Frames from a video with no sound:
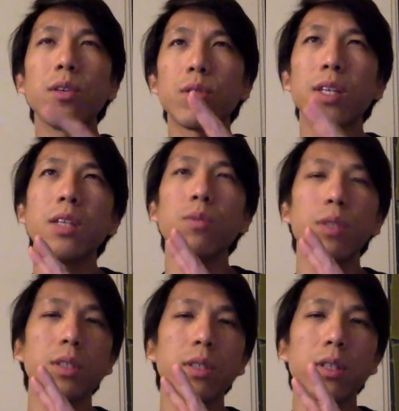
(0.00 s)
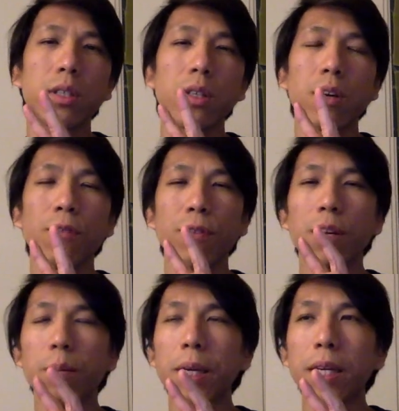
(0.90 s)
content was a
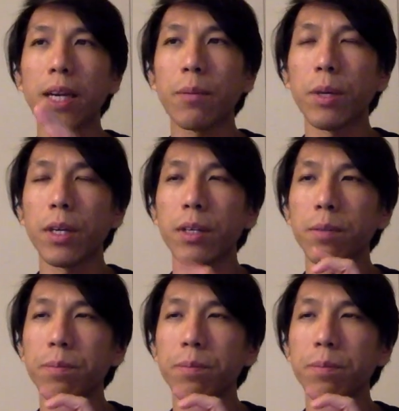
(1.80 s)
very big nightmare.